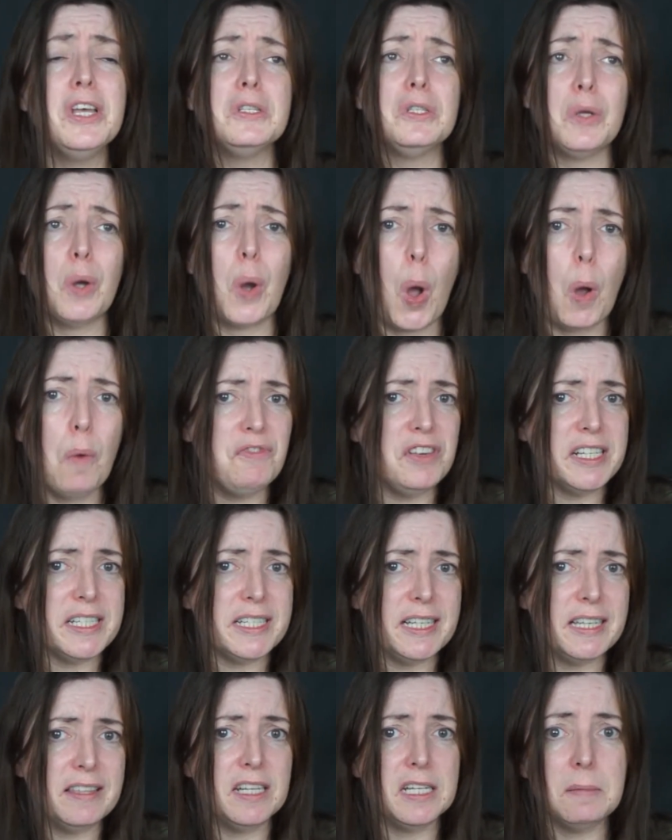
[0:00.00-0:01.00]
So
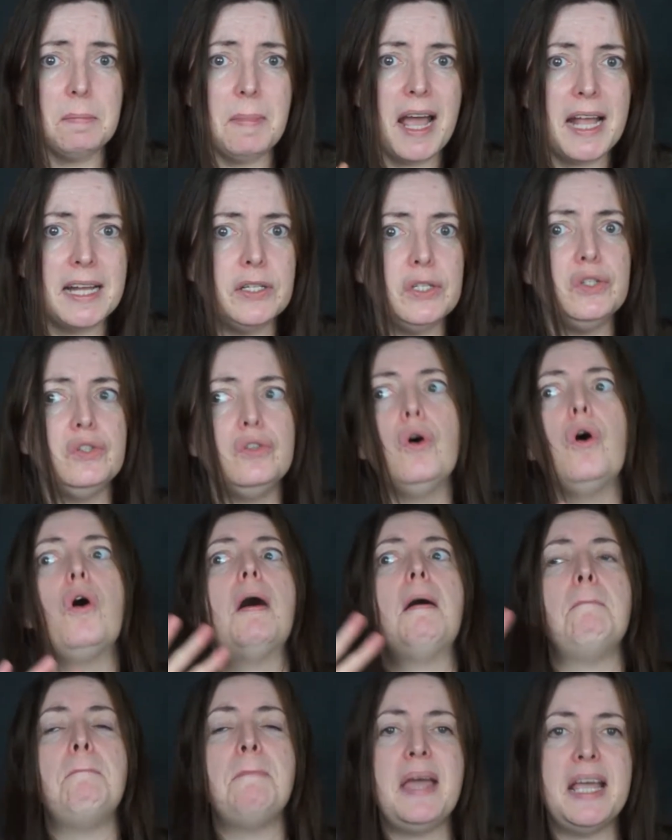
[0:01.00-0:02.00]
obviously the demand is
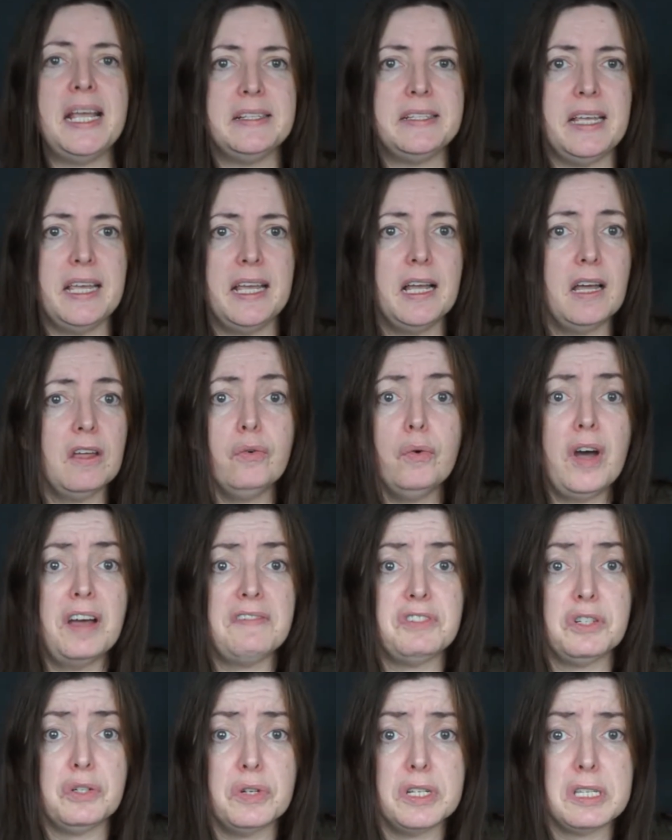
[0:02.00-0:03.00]
not amazing. I thought
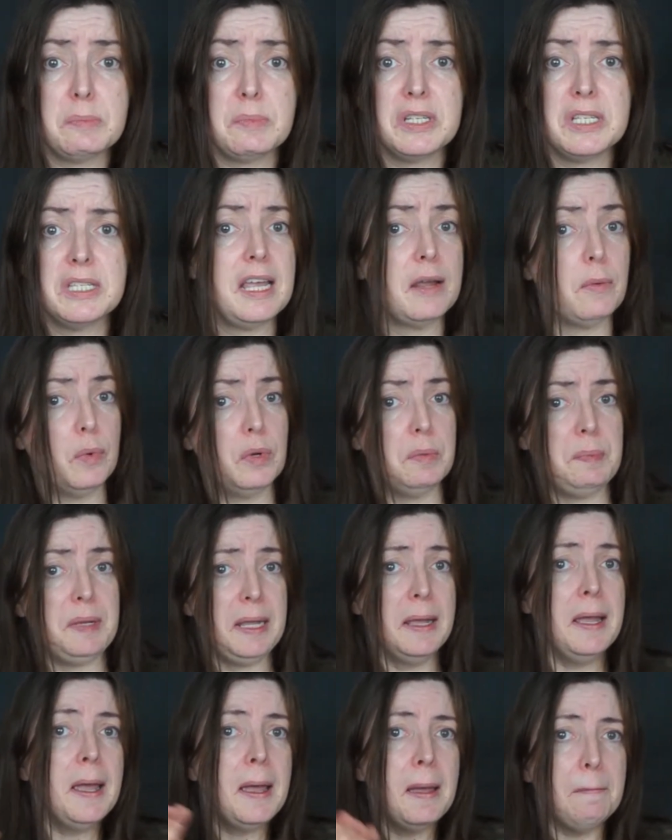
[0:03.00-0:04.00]
after Christmas it would
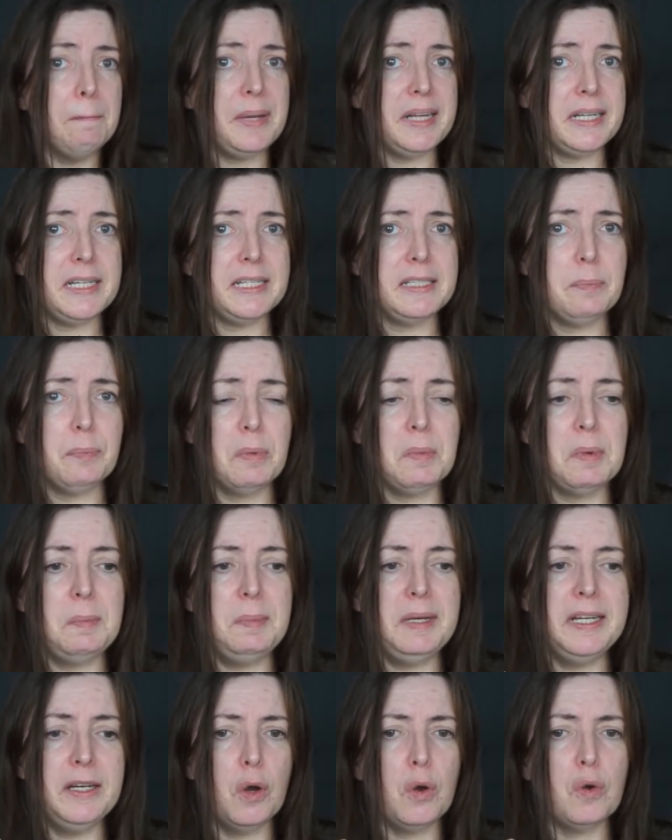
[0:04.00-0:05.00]
be, but it's
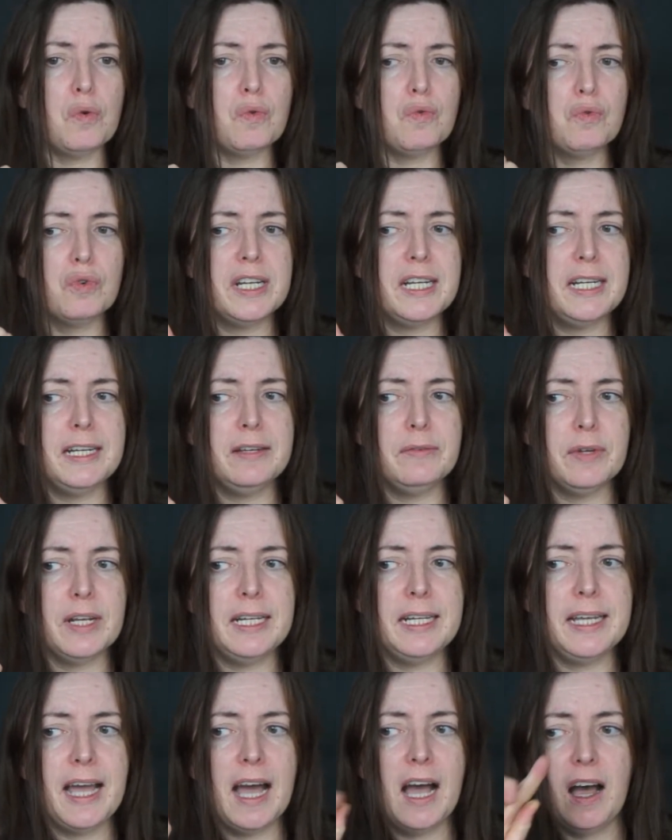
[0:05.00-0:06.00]
probably not really,
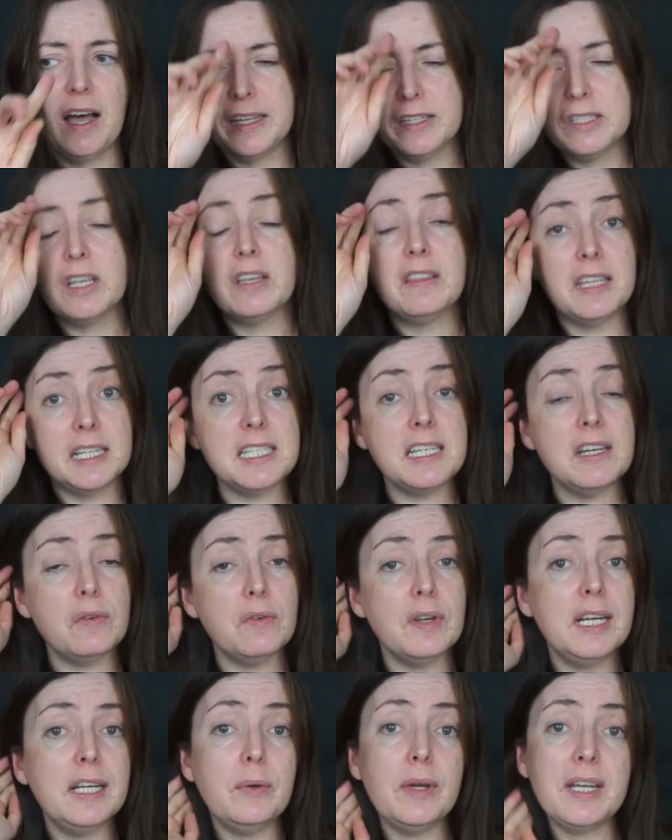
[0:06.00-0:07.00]
really high. So they did
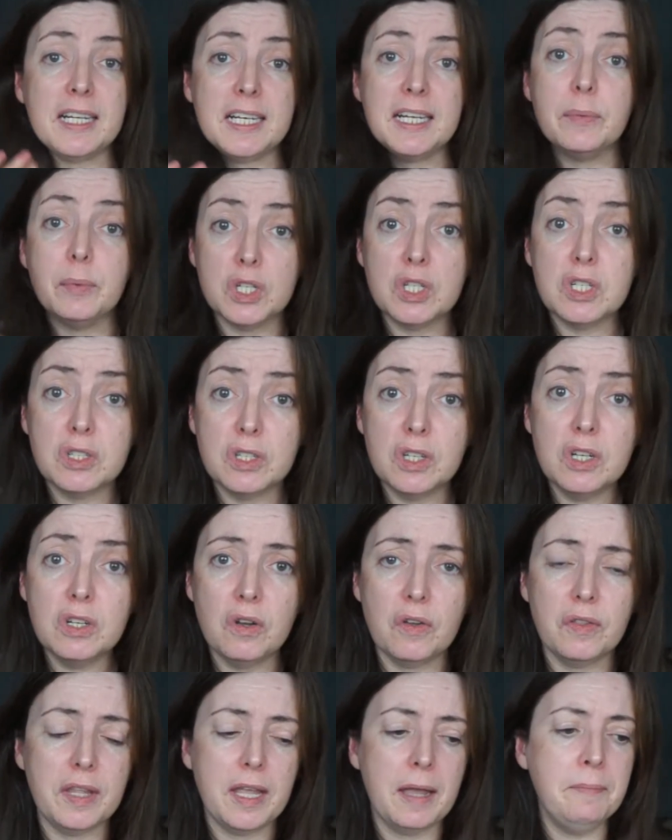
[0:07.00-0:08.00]
it really quickly, which is
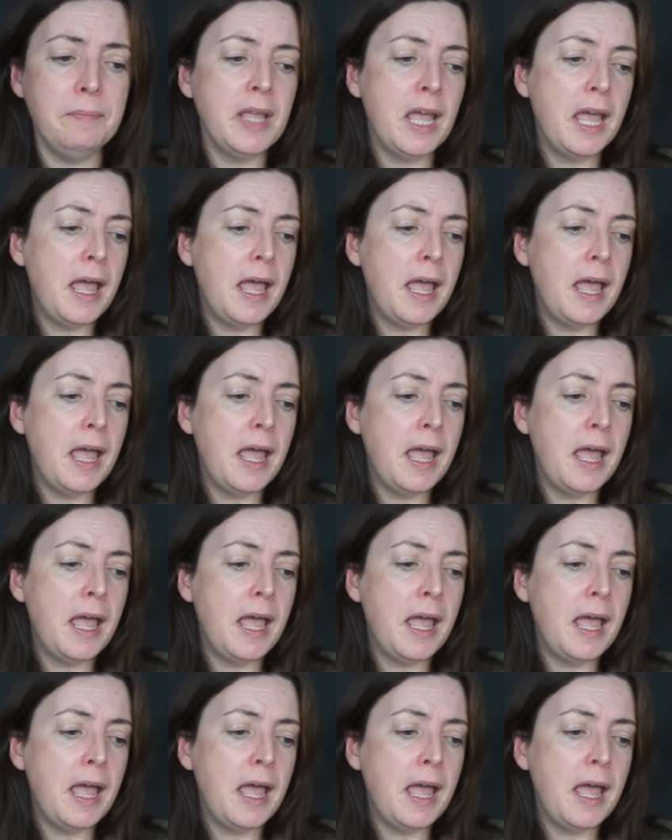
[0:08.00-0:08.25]
good on them.